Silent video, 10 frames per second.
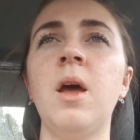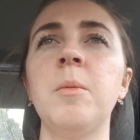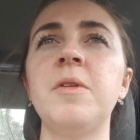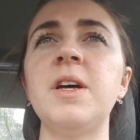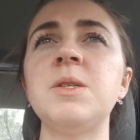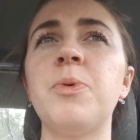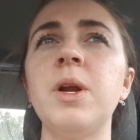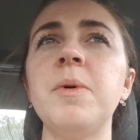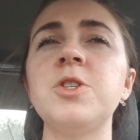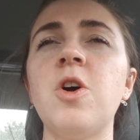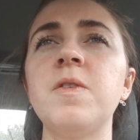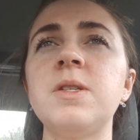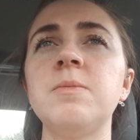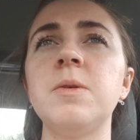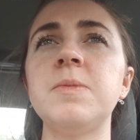But that's pretty much all the
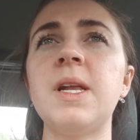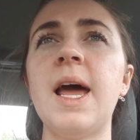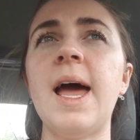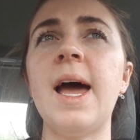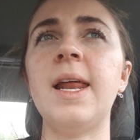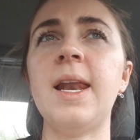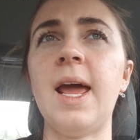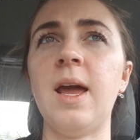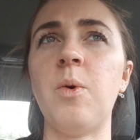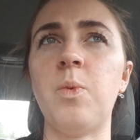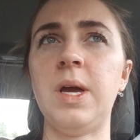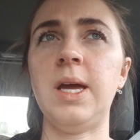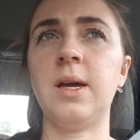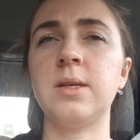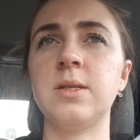symptoms that I had at 8
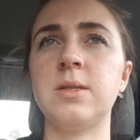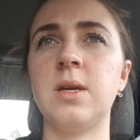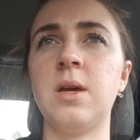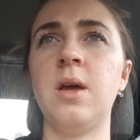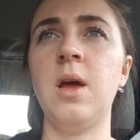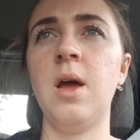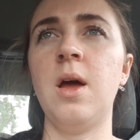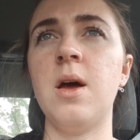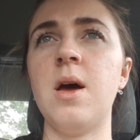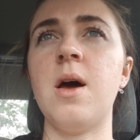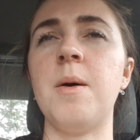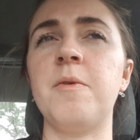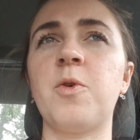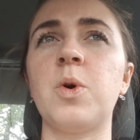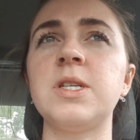weeks.
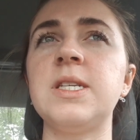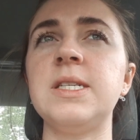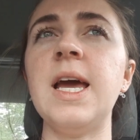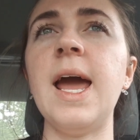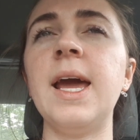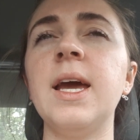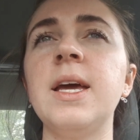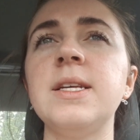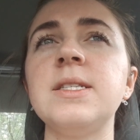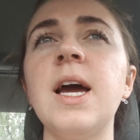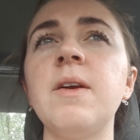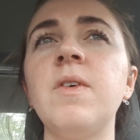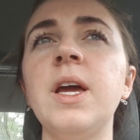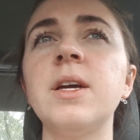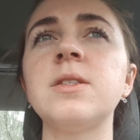Of course, today is 9
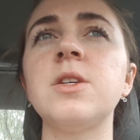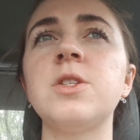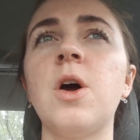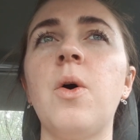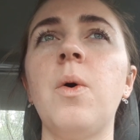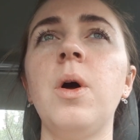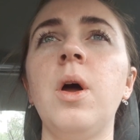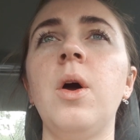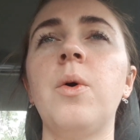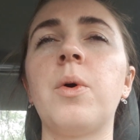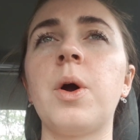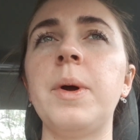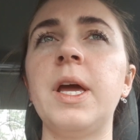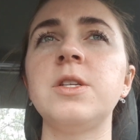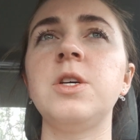weeks, so we're
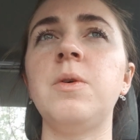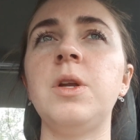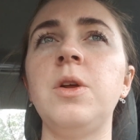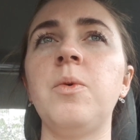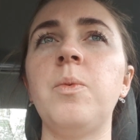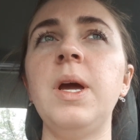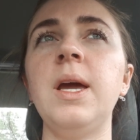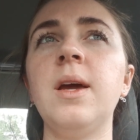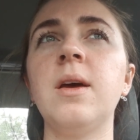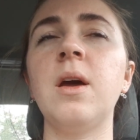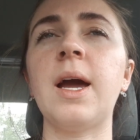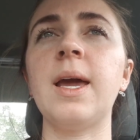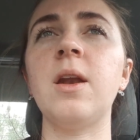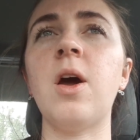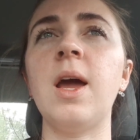going into a new week. I
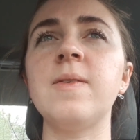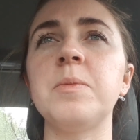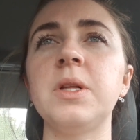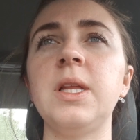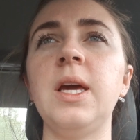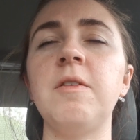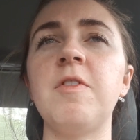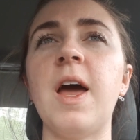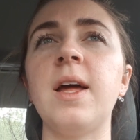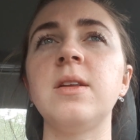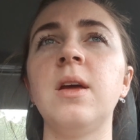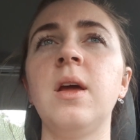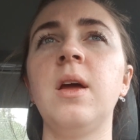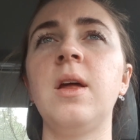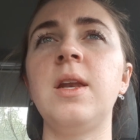cannot even believe that
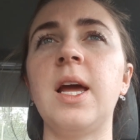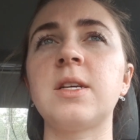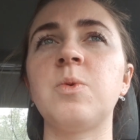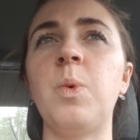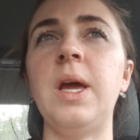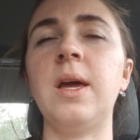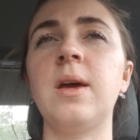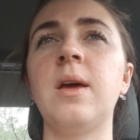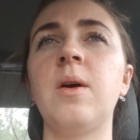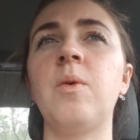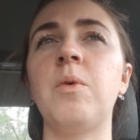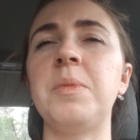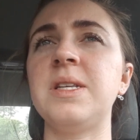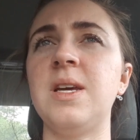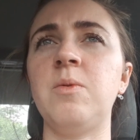next week will
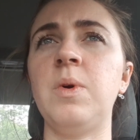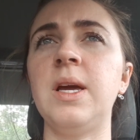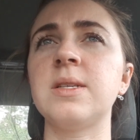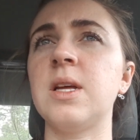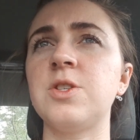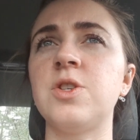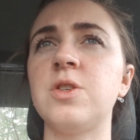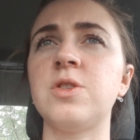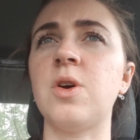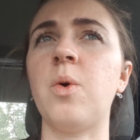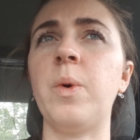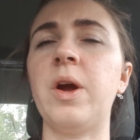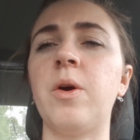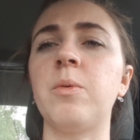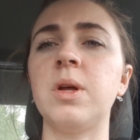be 10 weeks. That's just so
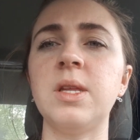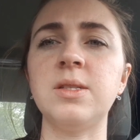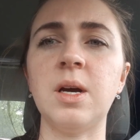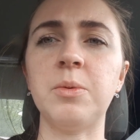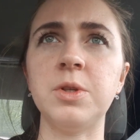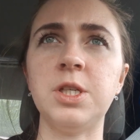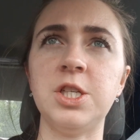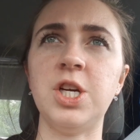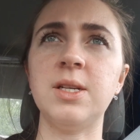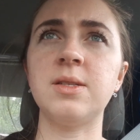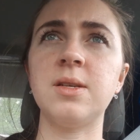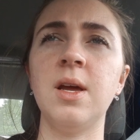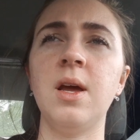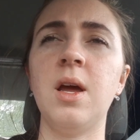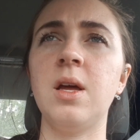weird. We're in the double digits
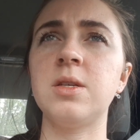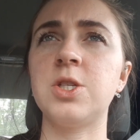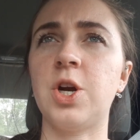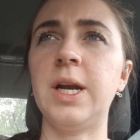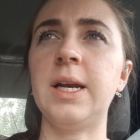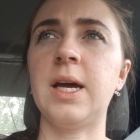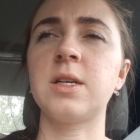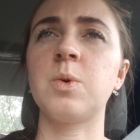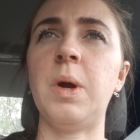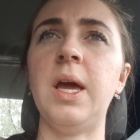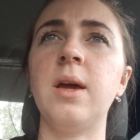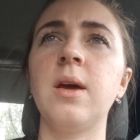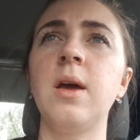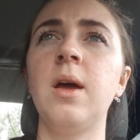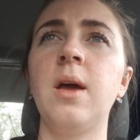starting next week.
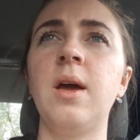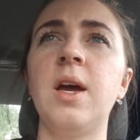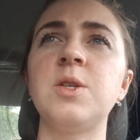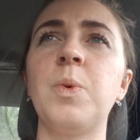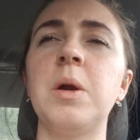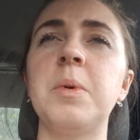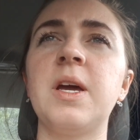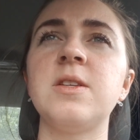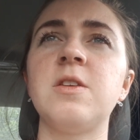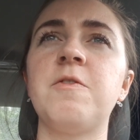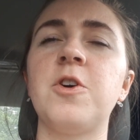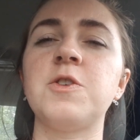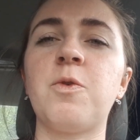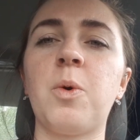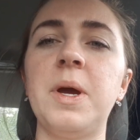It's weird because the
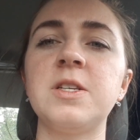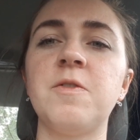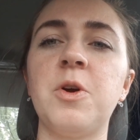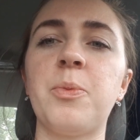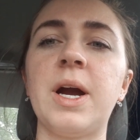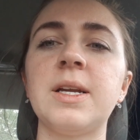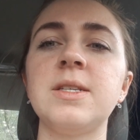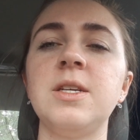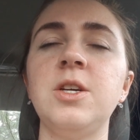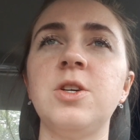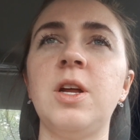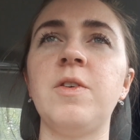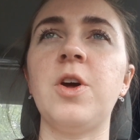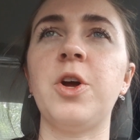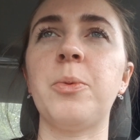first 4 weeks of your pregnancy, you don't
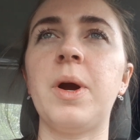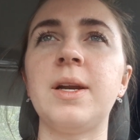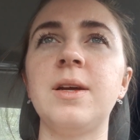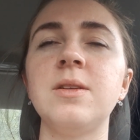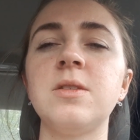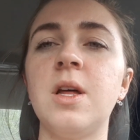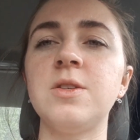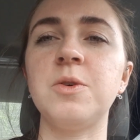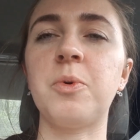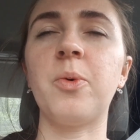even know you're pregnant, so that's super